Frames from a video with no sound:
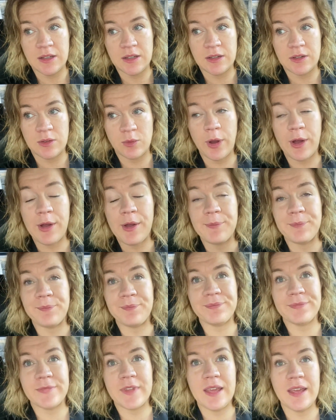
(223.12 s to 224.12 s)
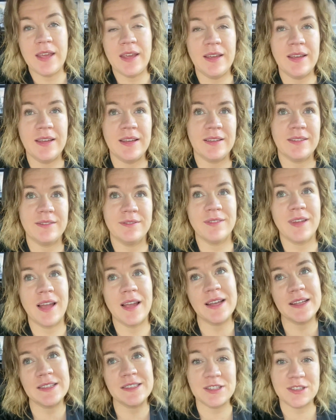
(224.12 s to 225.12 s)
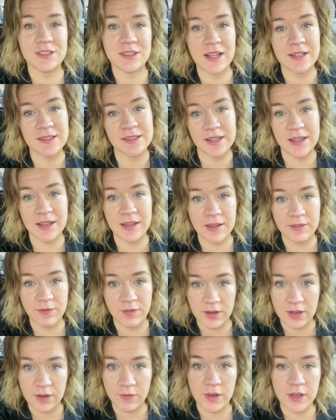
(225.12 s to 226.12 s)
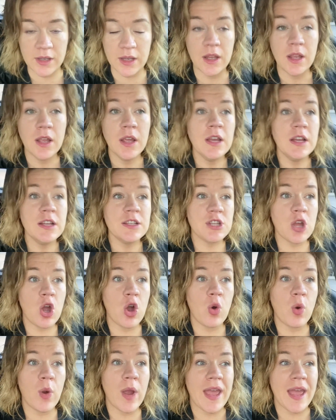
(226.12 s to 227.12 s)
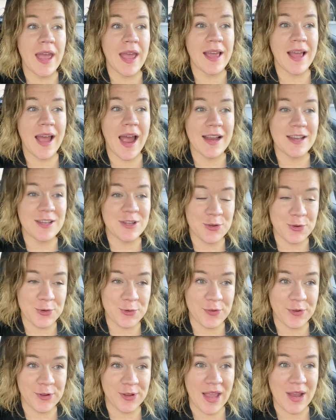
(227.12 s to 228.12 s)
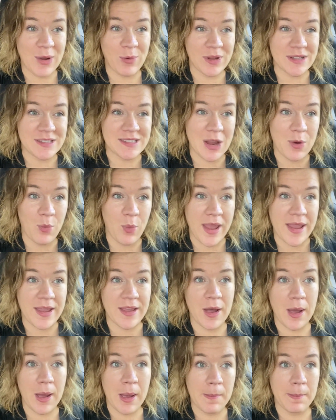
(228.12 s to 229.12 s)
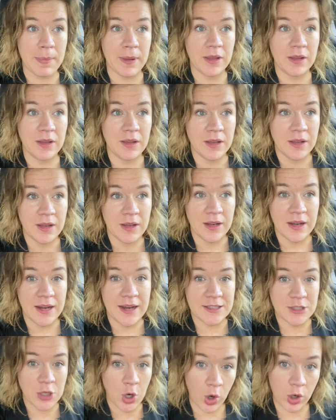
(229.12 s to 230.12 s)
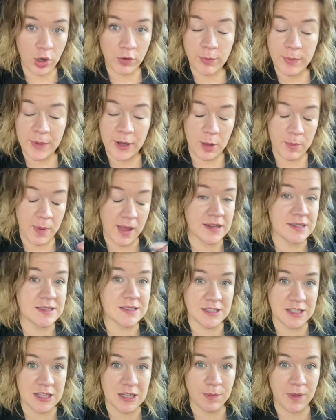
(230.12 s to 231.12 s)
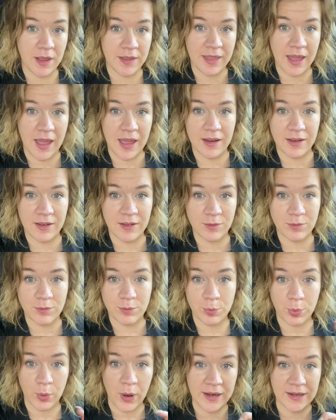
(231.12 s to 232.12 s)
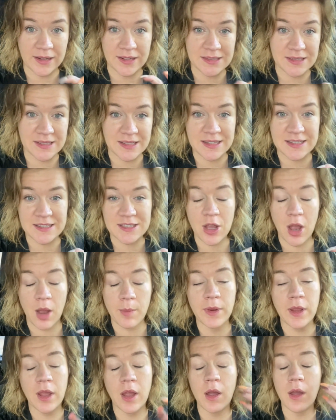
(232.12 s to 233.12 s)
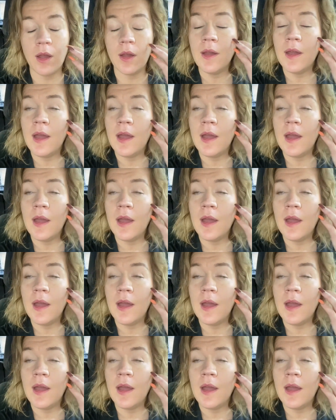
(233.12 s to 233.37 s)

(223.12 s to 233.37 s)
well, I guess that's 50-50. So I do feel like once I wake up, it's harder for me to go back to sleep, like that pregnancy insomnia,